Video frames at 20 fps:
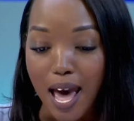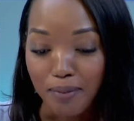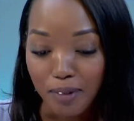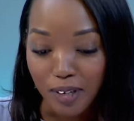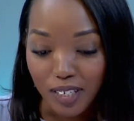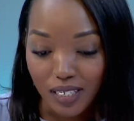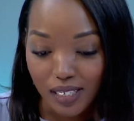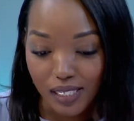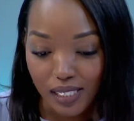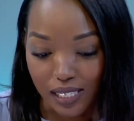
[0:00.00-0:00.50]
I'm
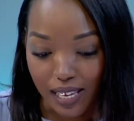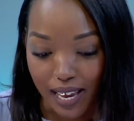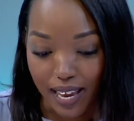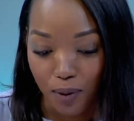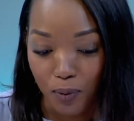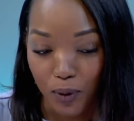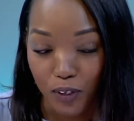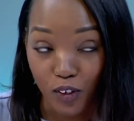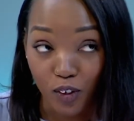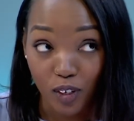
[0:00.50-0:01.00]
gonna
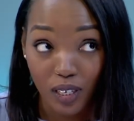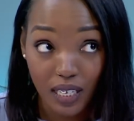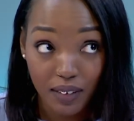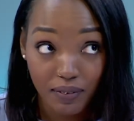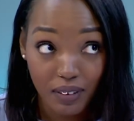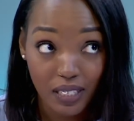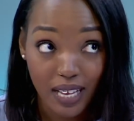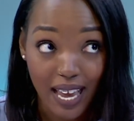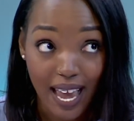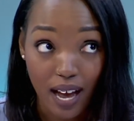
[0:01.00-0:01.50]
say when you're
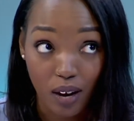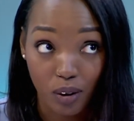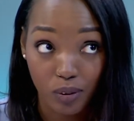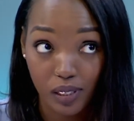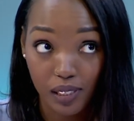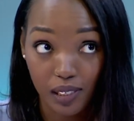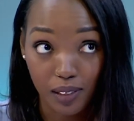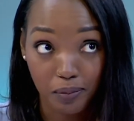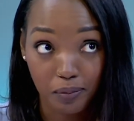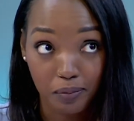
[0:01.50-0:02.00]
leaving the
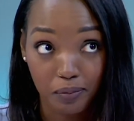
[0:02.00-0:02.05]
house.